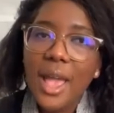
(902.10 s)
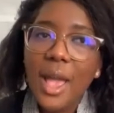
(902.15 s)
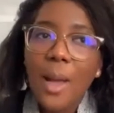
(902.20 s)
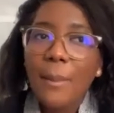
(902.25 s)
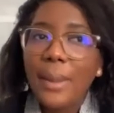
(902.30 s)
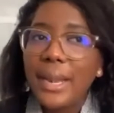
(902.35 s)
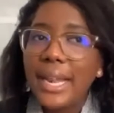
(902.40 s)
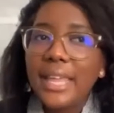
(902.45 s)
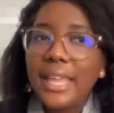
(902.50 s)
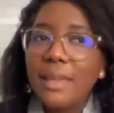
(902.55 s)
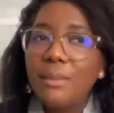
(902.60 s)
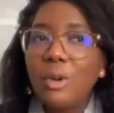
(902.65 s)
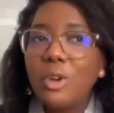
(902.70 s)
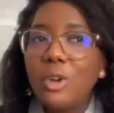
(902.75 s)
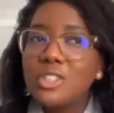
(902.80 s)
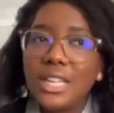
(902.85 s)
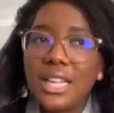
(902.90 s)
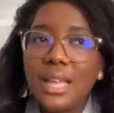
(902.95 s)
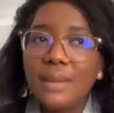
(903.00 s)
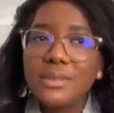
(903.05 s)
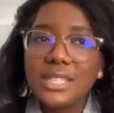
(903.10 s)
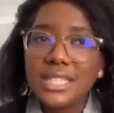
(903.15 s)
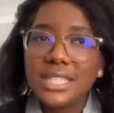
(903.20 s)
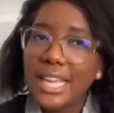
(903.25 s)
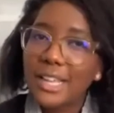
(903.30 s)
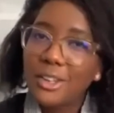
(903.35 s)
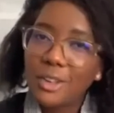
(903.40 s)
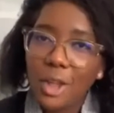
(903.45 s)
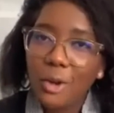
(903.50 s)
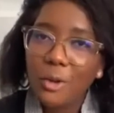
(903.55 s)
but like emotionally I'm just
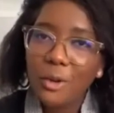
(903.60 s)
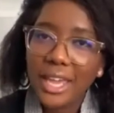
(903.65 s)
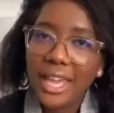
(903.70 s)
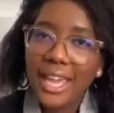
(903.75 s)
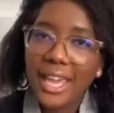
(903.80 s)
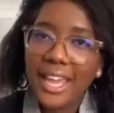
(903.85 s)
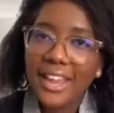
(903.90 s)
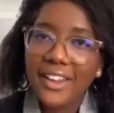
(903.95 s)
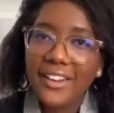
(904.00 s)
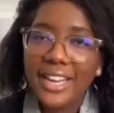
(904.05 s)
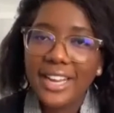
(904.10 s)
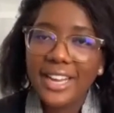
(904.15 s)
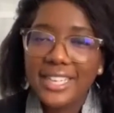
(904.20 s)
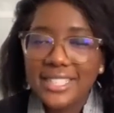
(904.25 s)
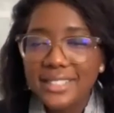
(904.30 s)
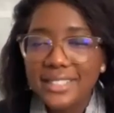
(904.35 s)
like not okay, right?